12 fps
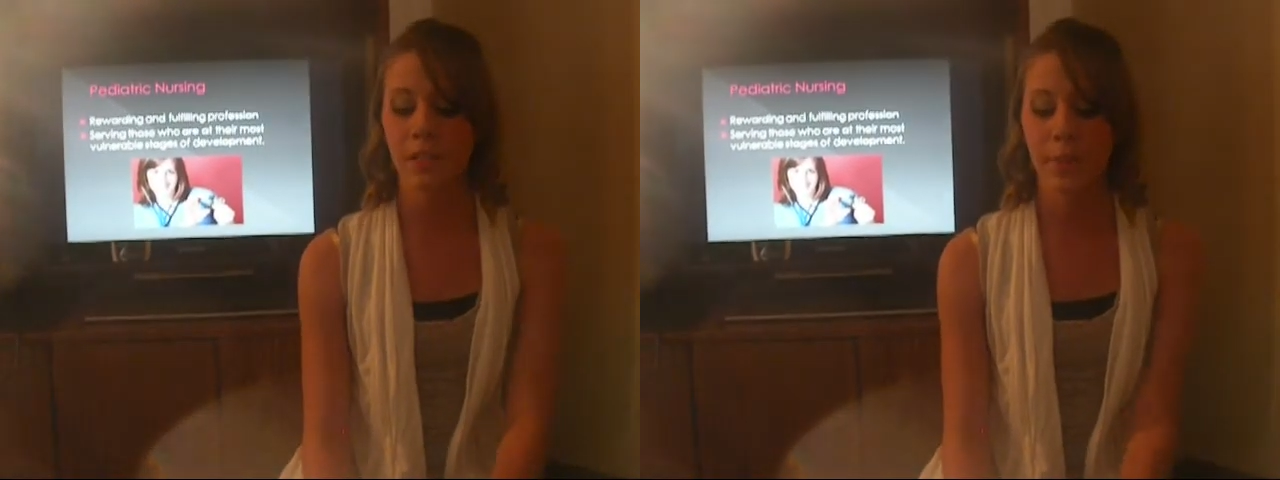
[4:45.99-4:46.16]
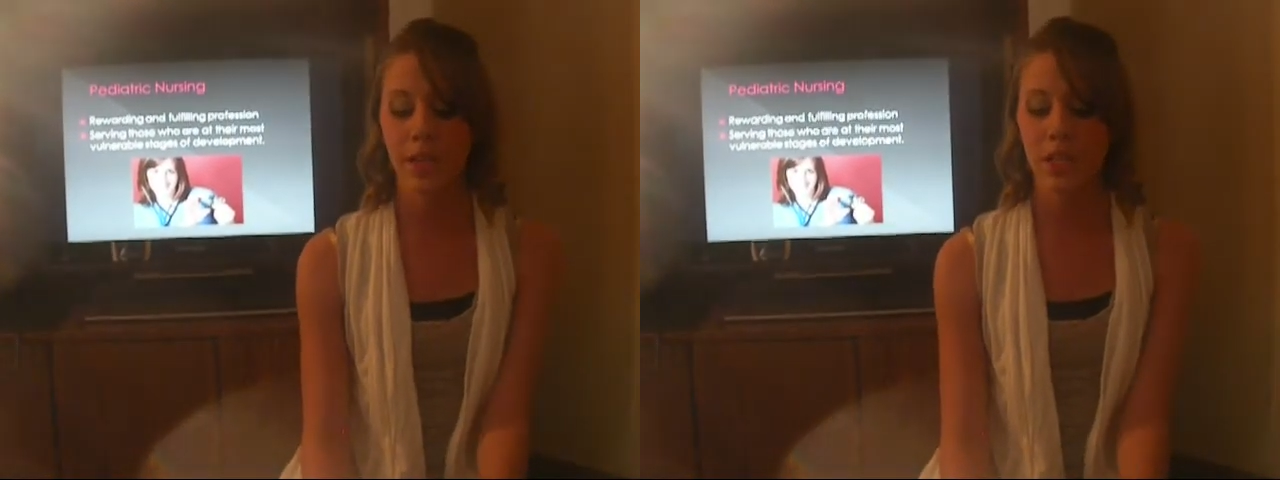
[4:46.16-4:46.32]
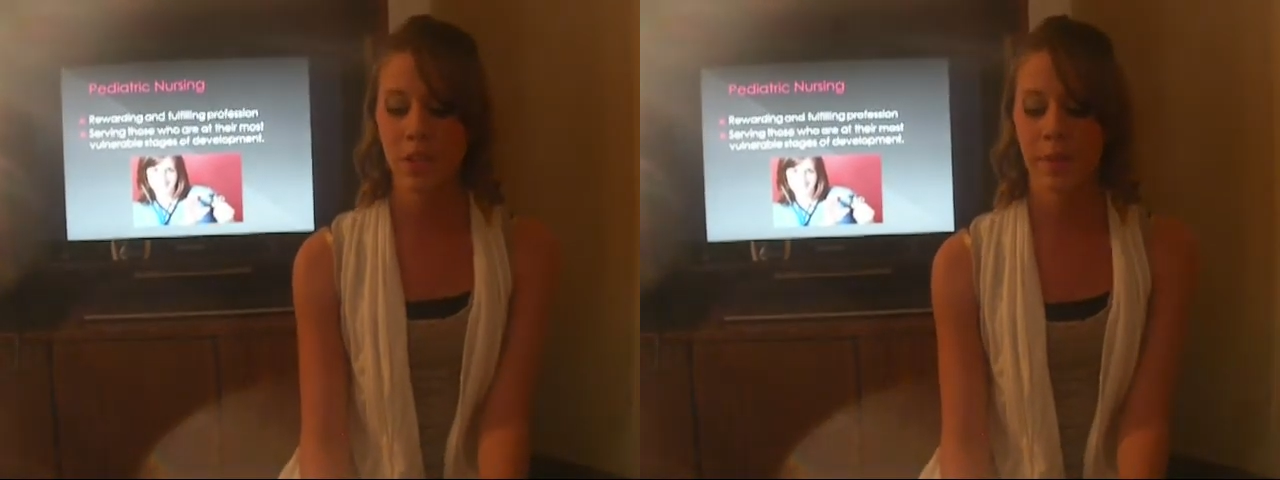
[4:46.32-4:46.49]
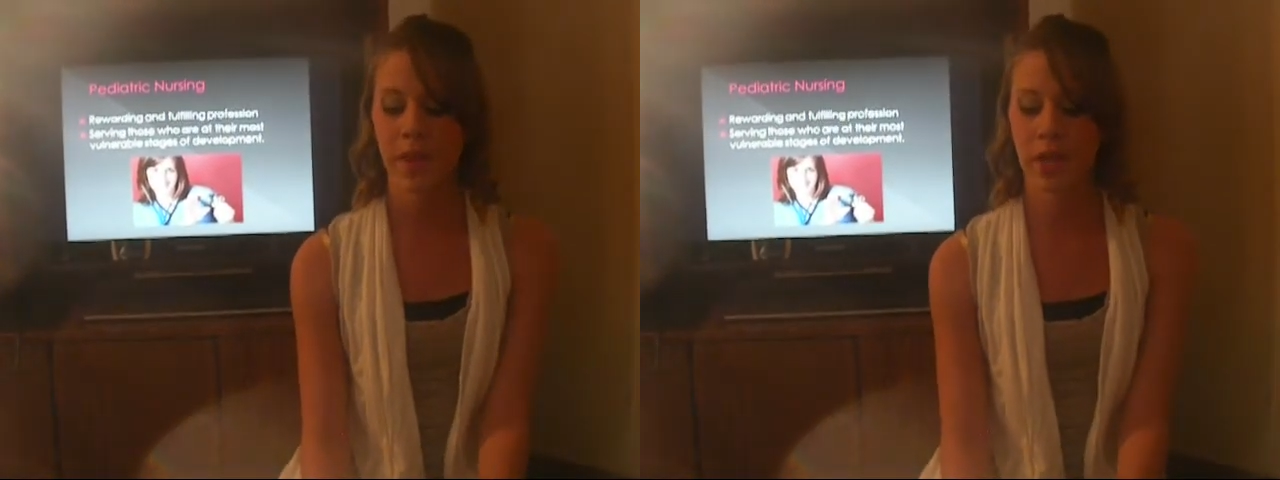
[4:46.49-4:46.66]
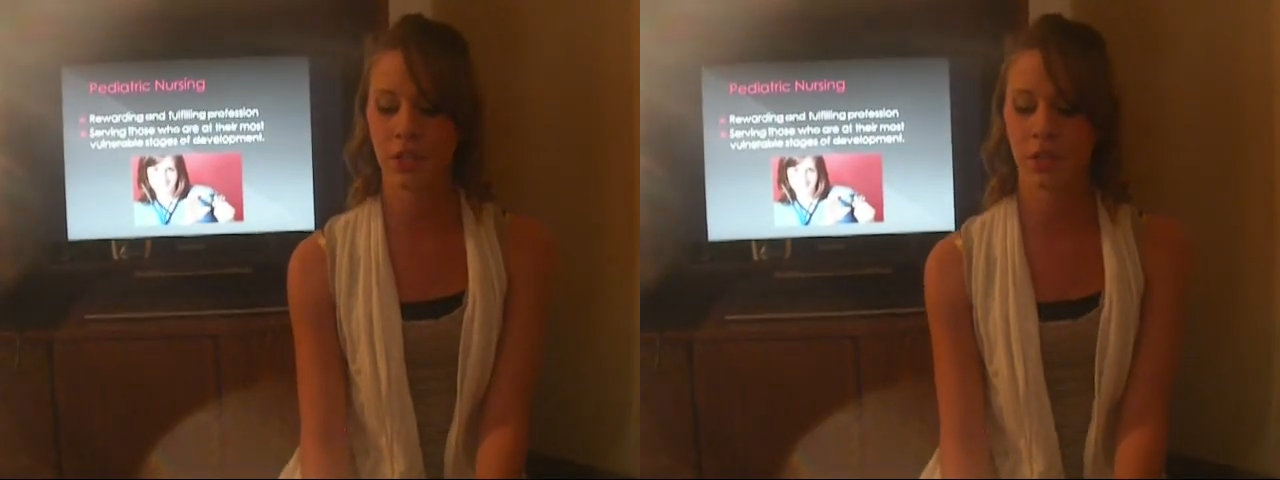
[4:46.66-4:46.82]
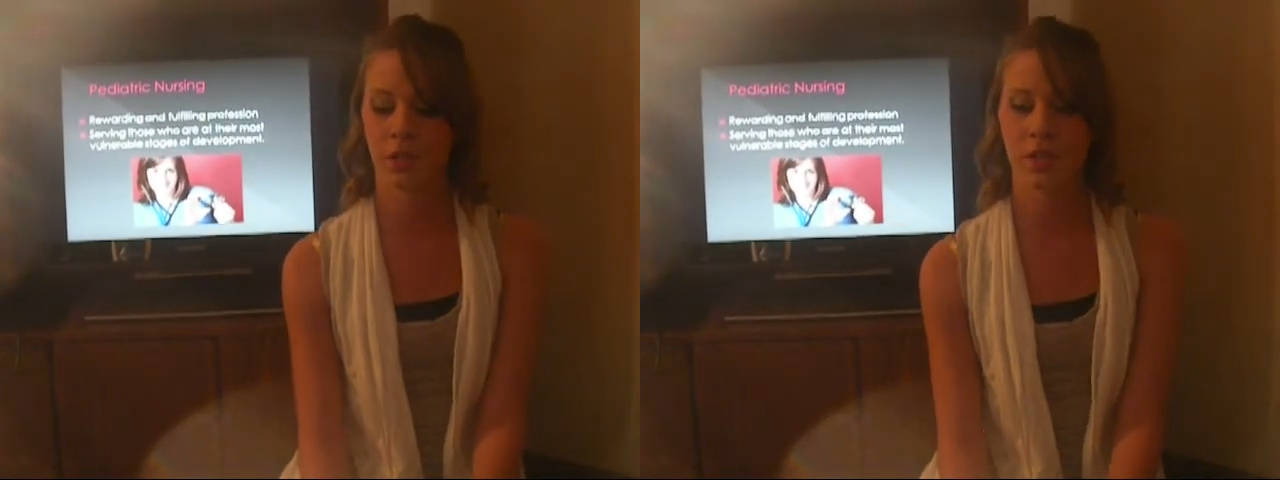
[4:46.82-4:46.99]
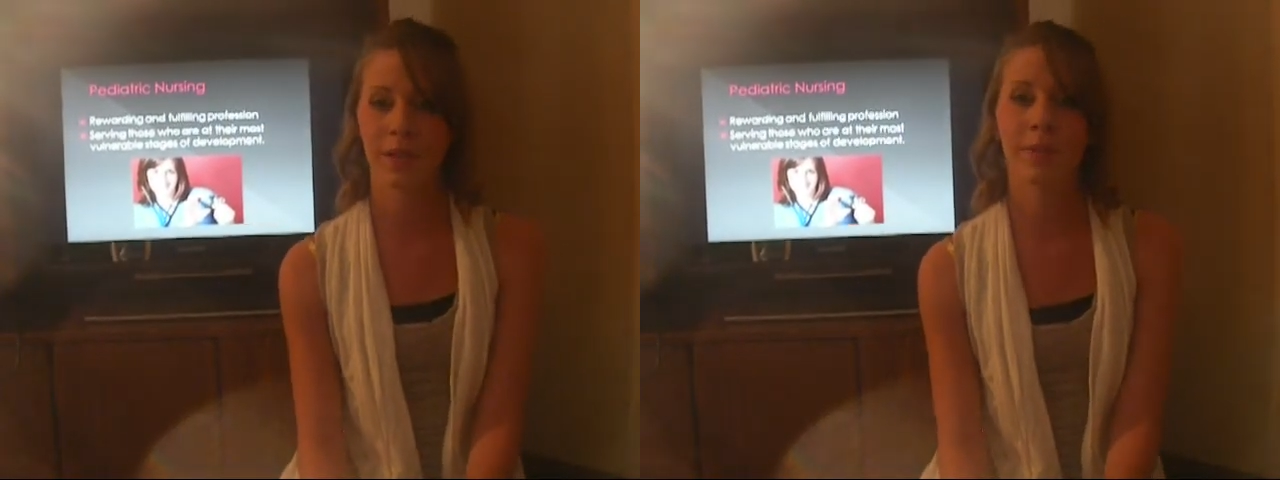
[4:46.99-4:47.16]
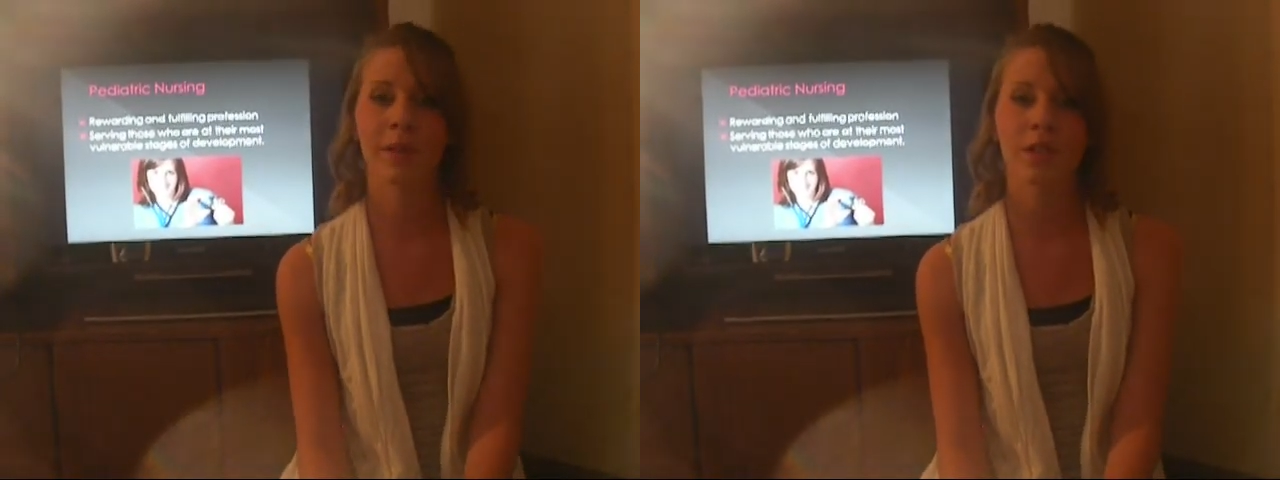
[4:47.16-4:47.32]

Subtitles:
especially pediatric nursing,